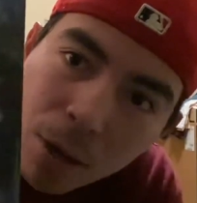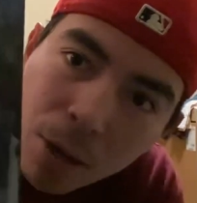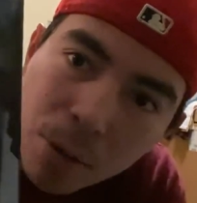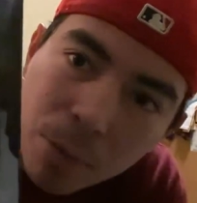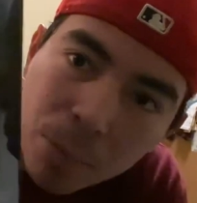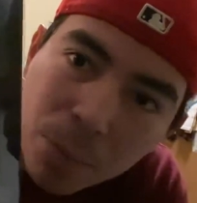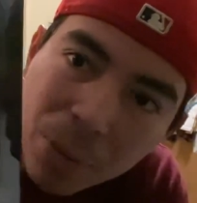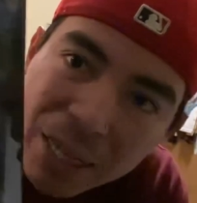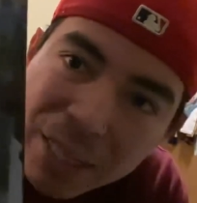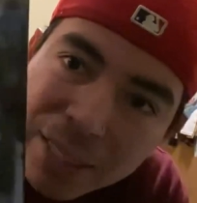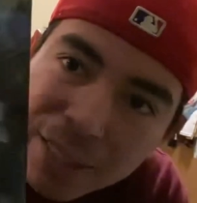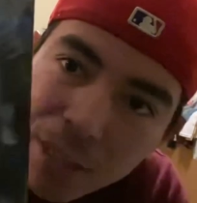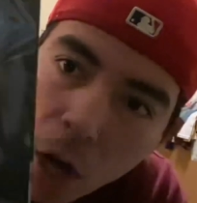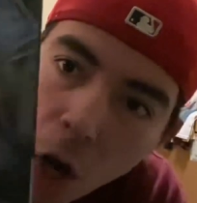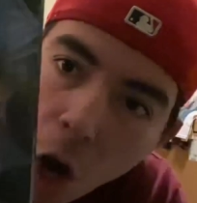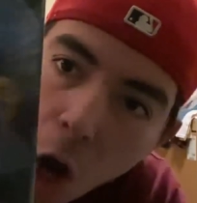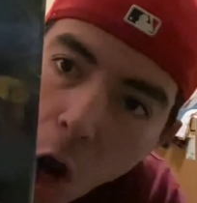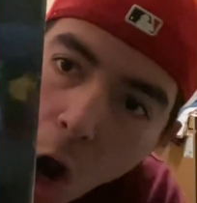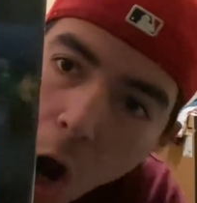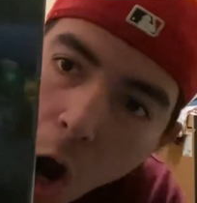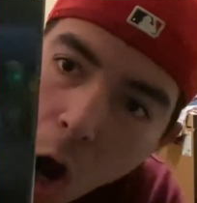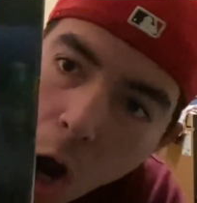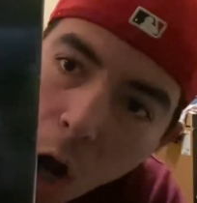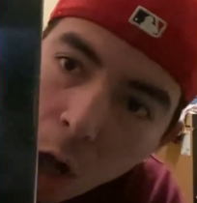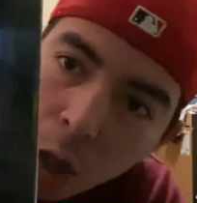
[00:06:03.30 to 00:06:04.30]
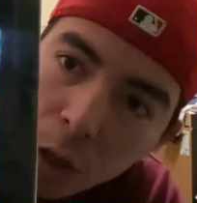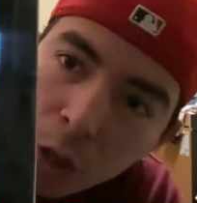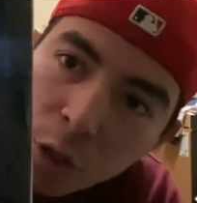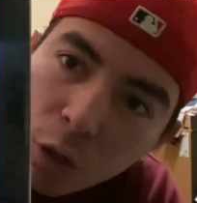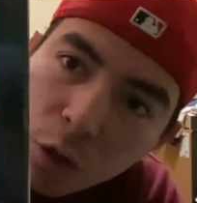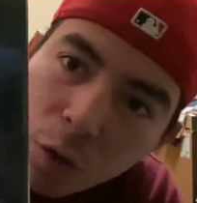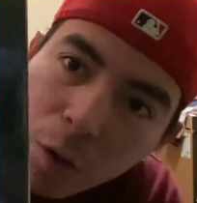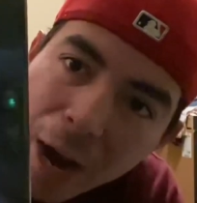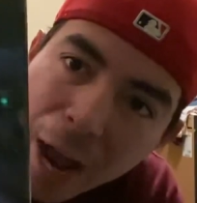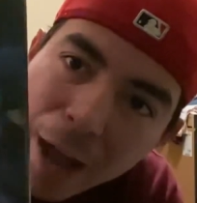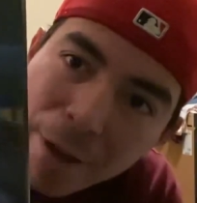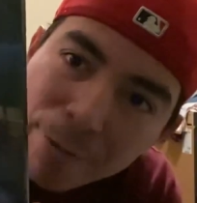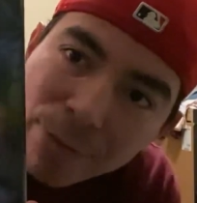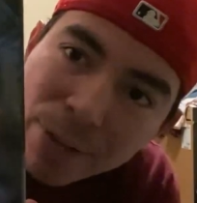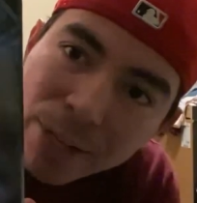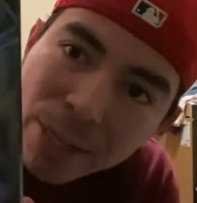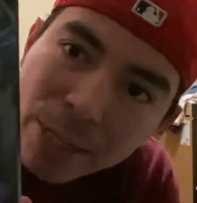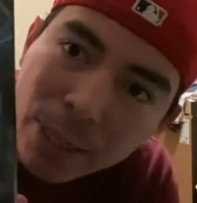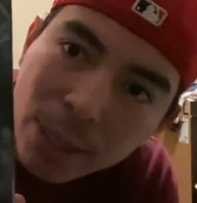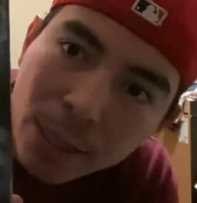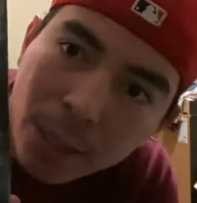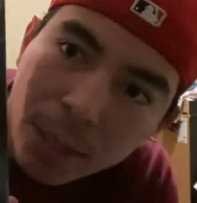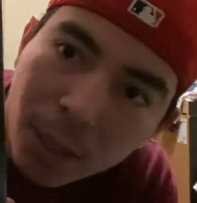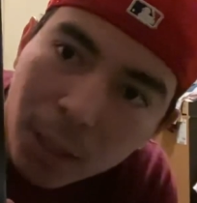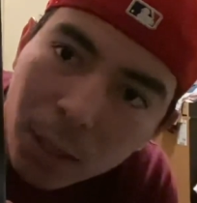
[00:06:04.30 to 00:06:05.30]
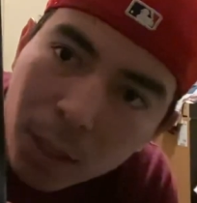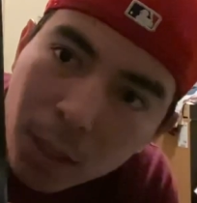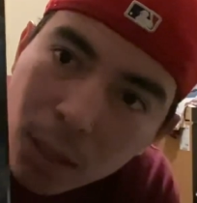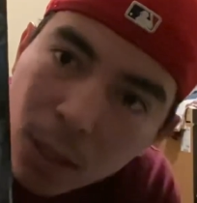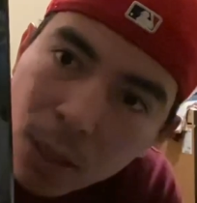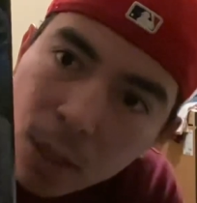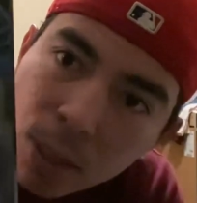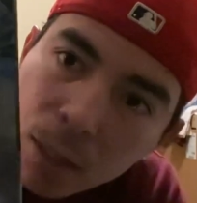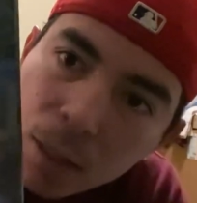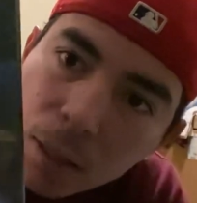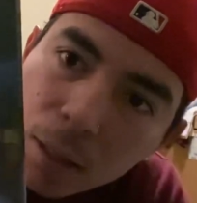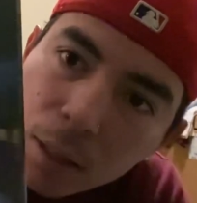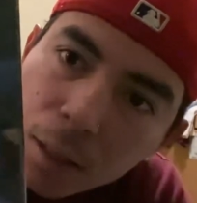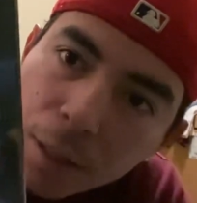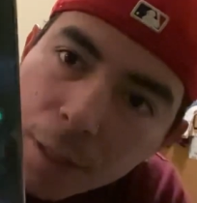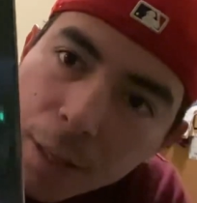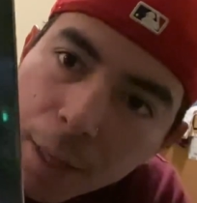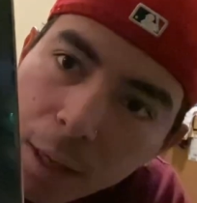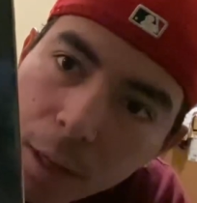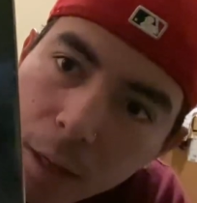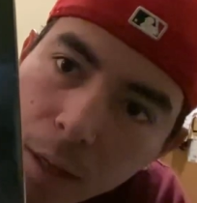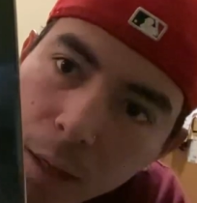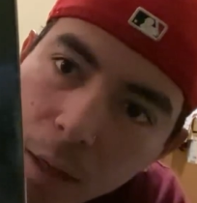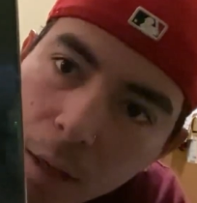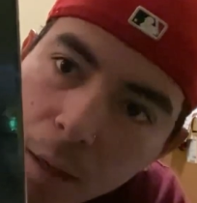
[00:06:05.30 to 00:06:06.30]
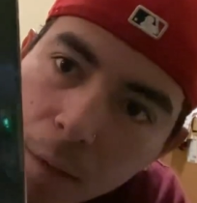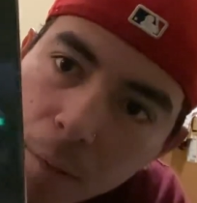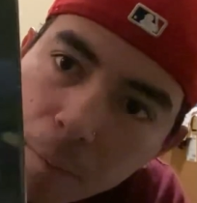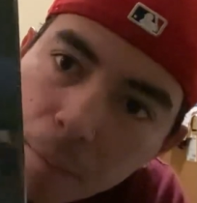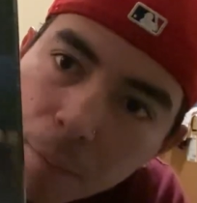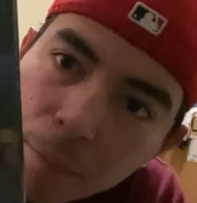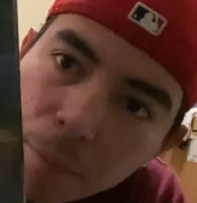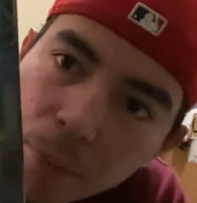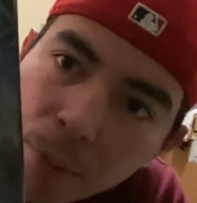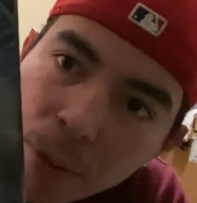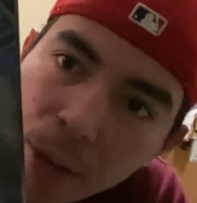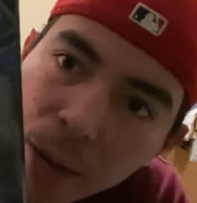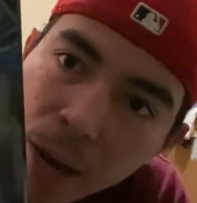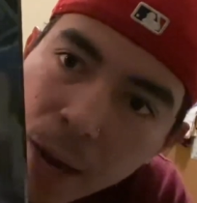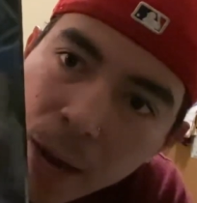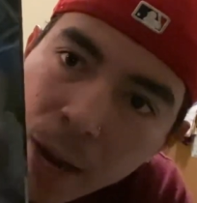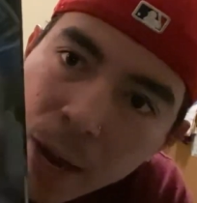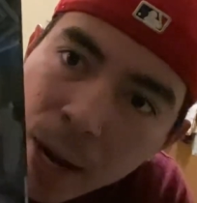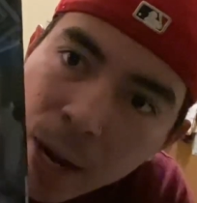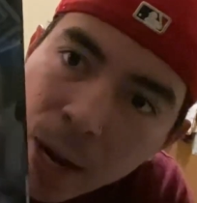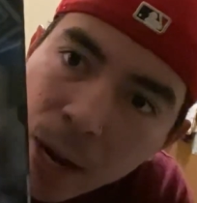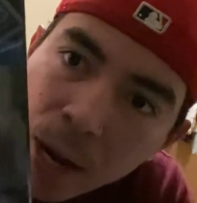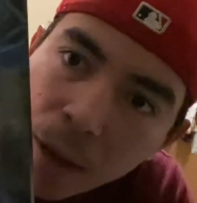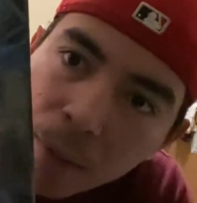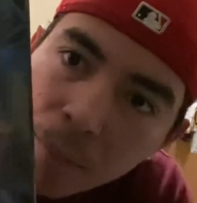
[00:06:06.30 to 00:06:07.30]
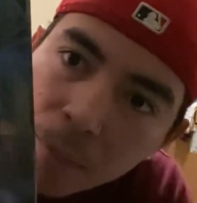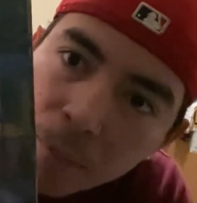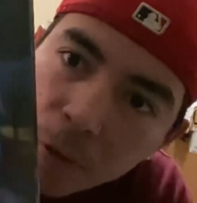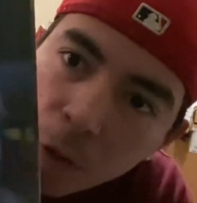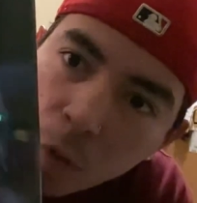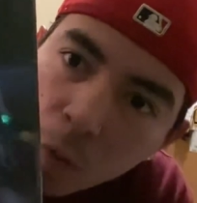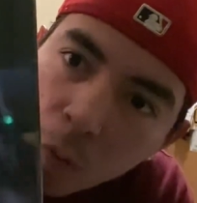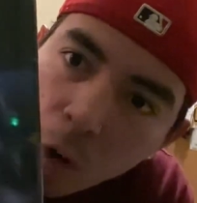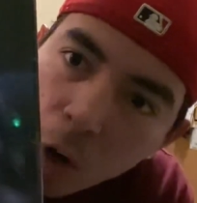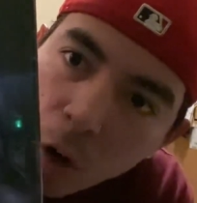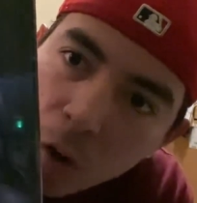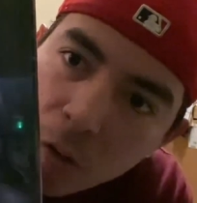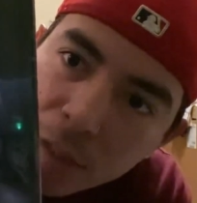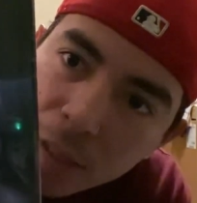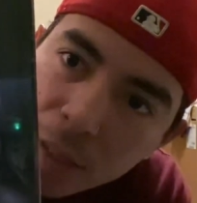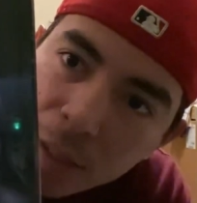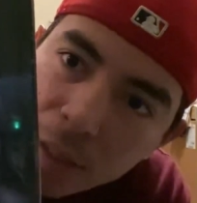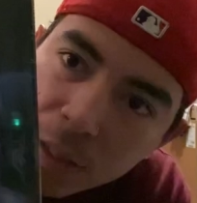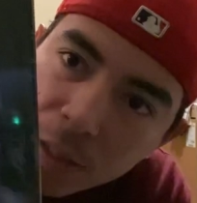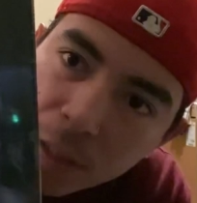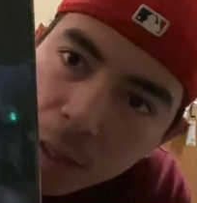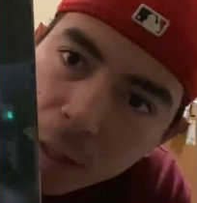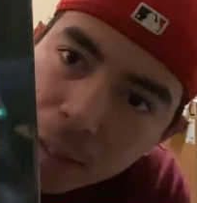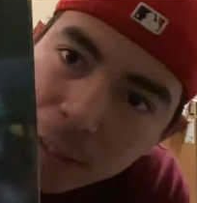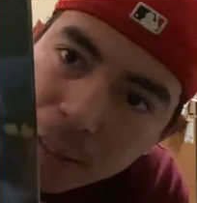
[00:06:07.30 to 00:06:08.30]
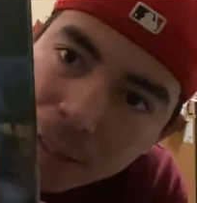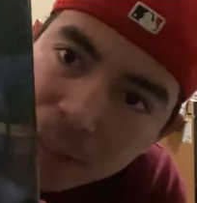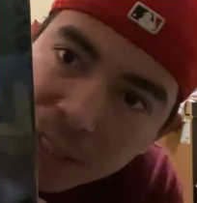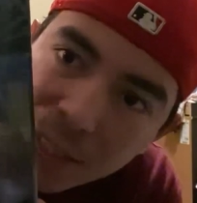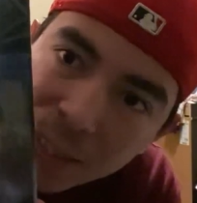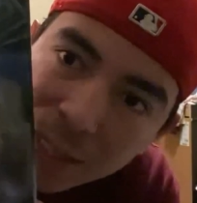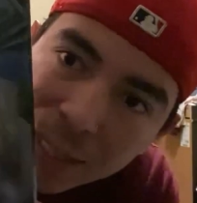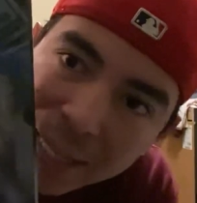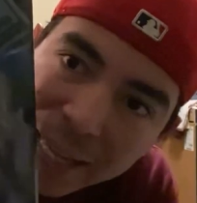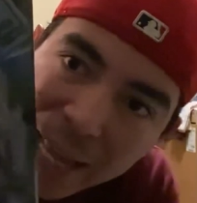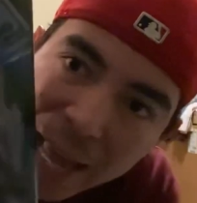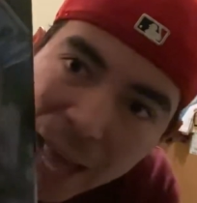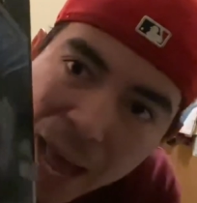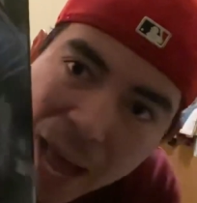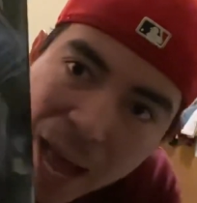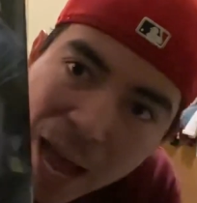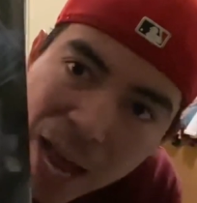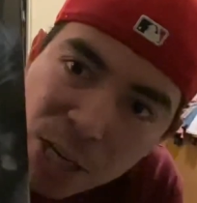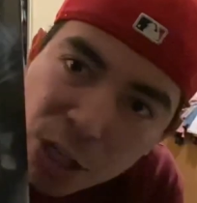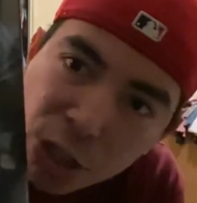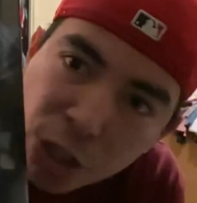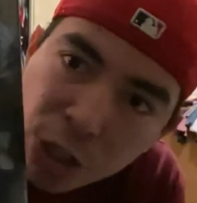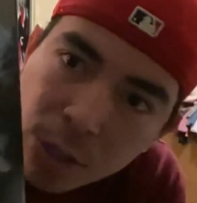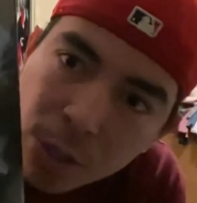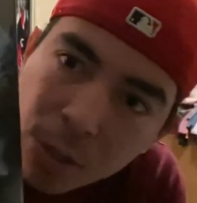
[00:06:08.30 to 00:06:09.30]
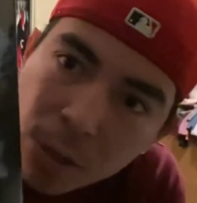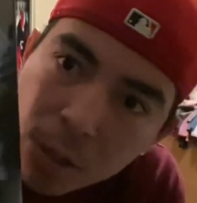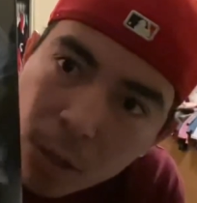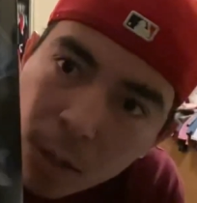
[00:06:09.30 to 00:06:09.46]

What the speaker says: but it's a holographic, look at, bam, the roses turn into the cash.